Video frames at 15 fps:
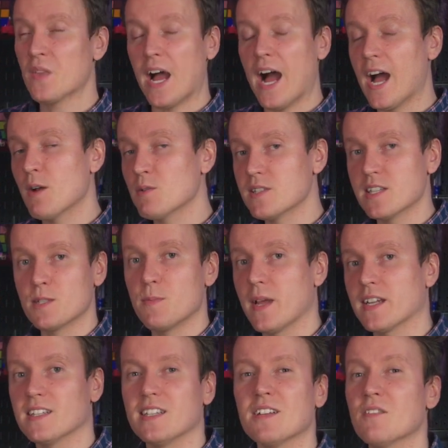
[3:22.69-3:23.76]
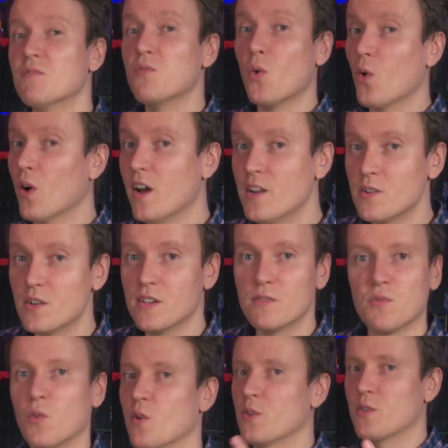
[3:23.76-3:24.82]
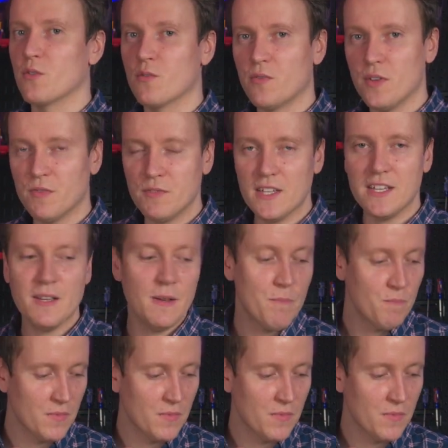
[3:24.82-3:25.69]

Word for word: I was expecting 400, 450.